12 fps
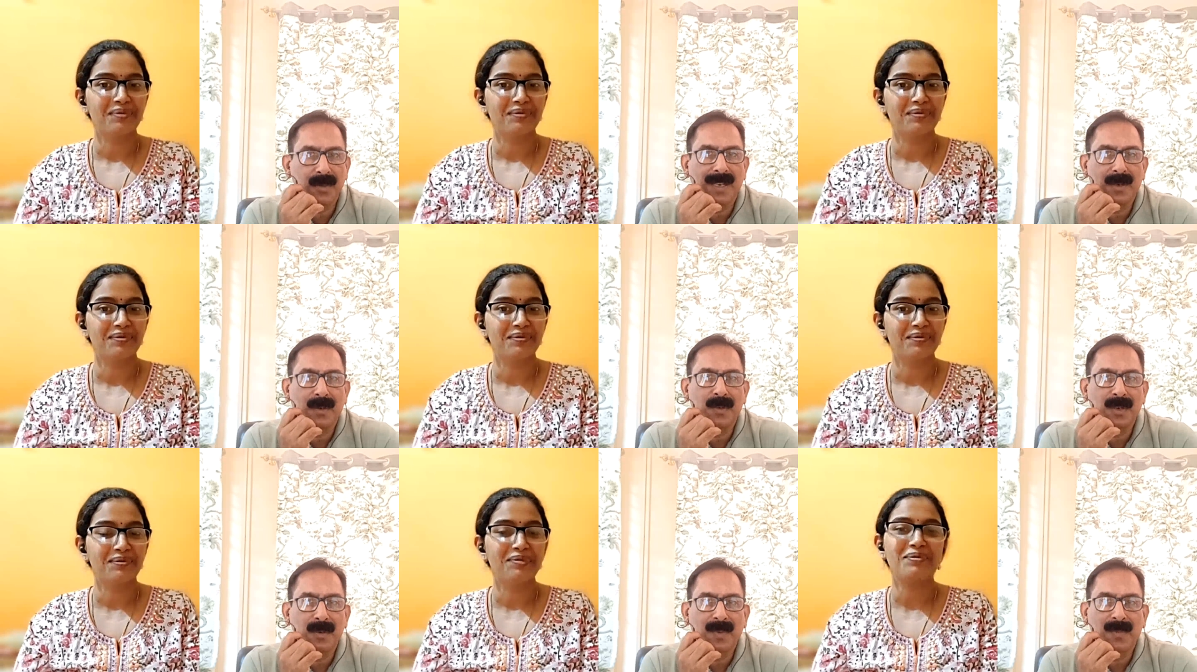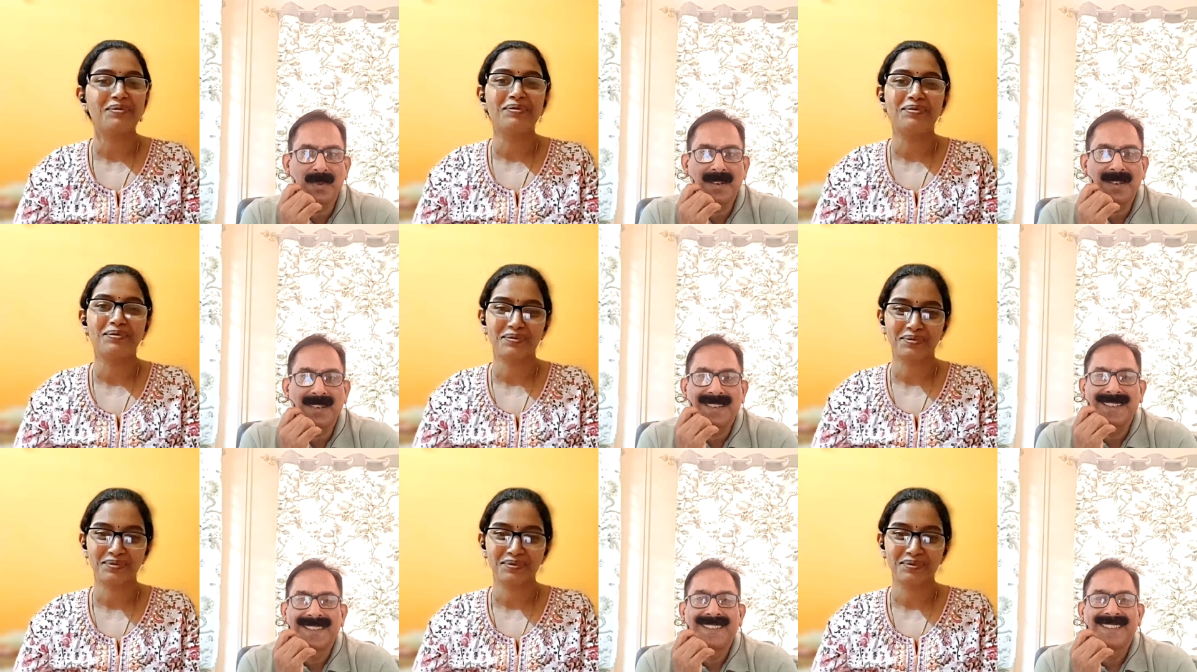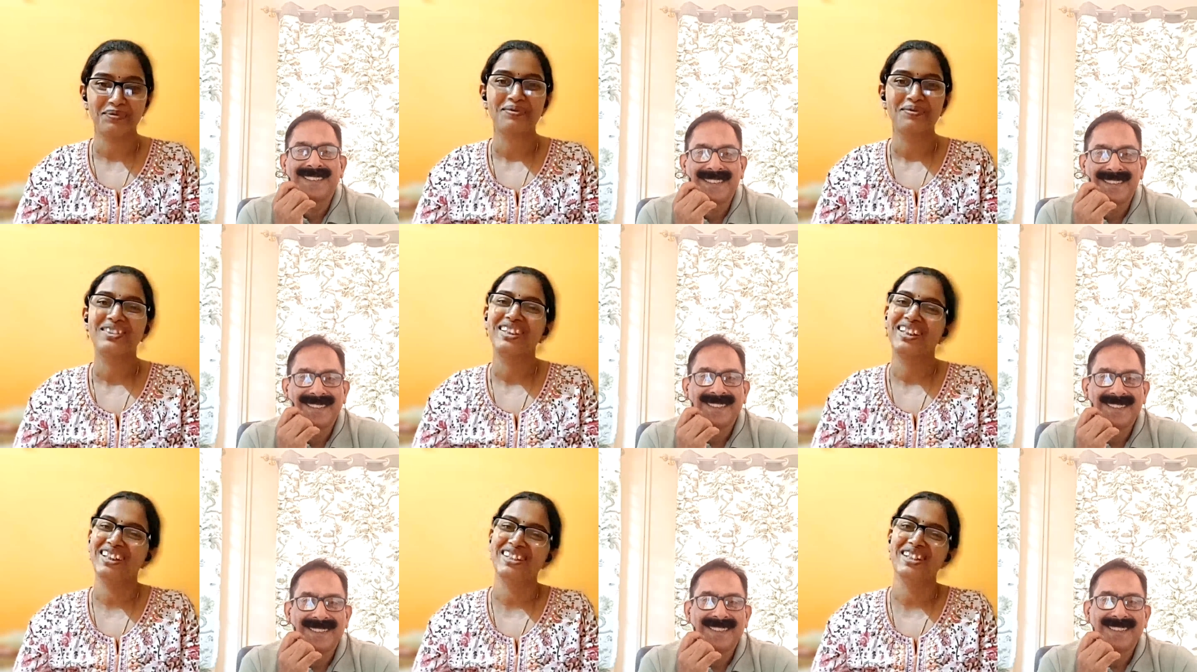Speaker 1: That's why I don't remember.
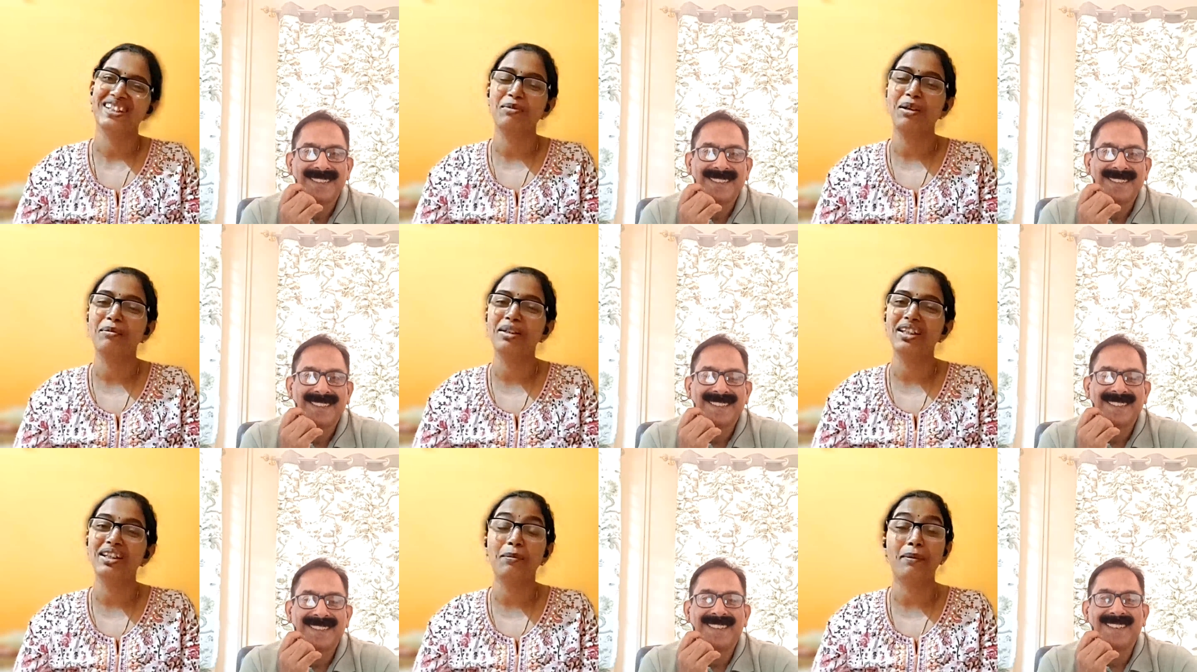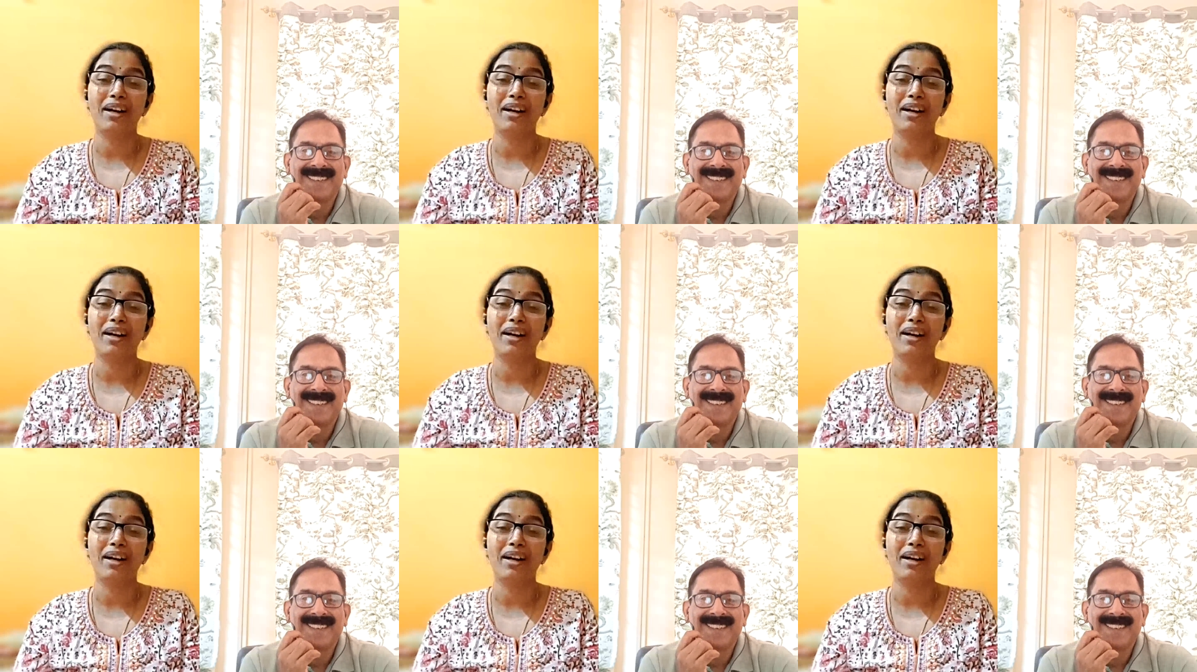Yes. Maybe in